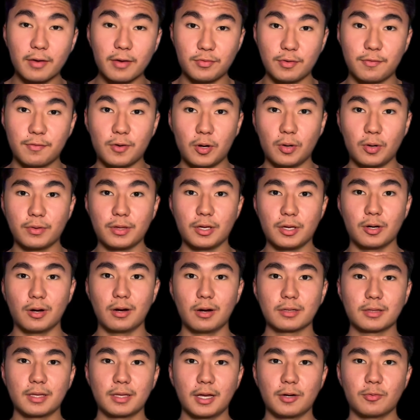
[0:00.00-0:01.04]
to follow the
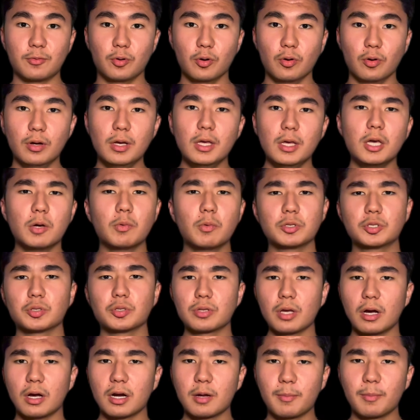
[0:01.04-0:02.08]
octet rule, which we'll
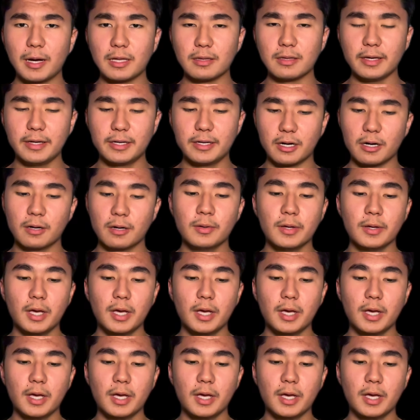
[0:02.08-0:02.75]
talk about later.